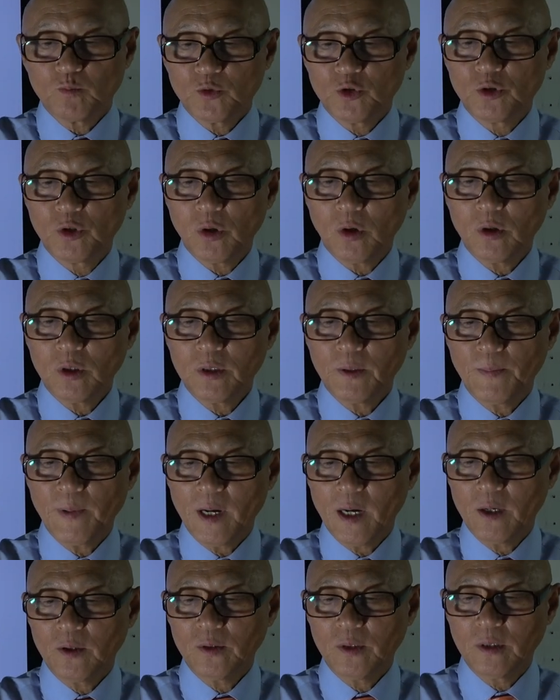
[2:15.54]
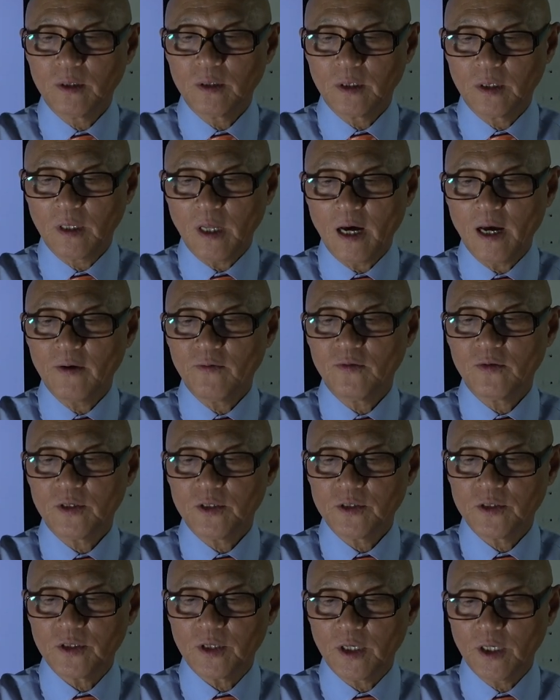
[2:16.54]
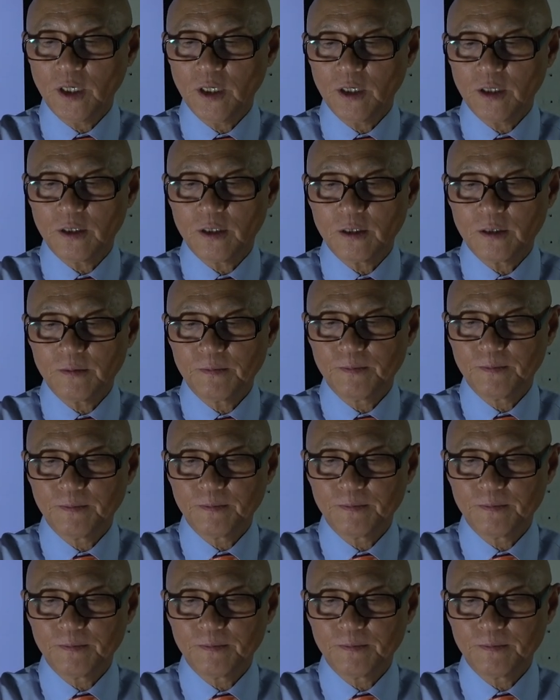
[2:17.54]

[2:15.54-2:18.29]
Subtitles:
To talk about the diver's ear,